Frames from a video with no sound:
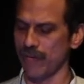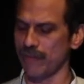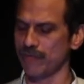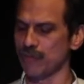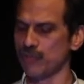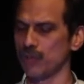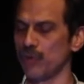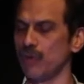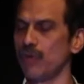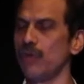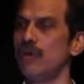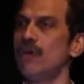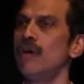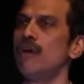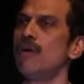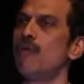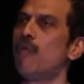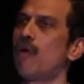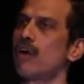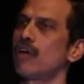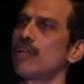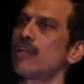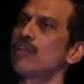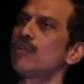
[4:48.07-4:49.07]
If so,
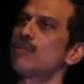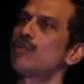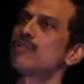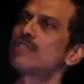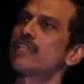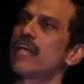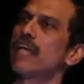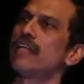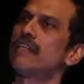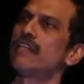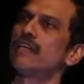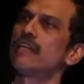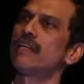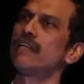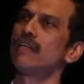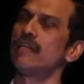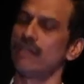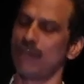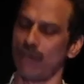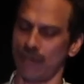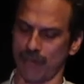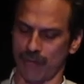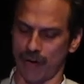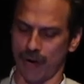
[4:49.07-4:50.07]
what are those
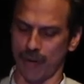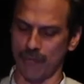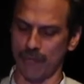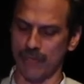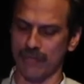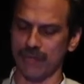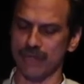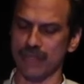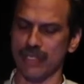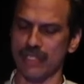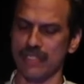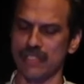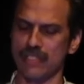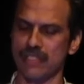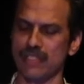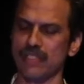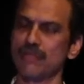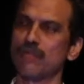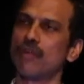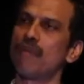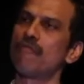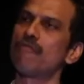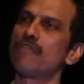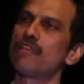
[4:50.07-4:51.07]
ethical or normative
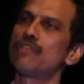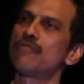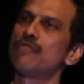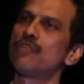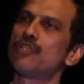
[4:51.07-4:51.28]
concerns from which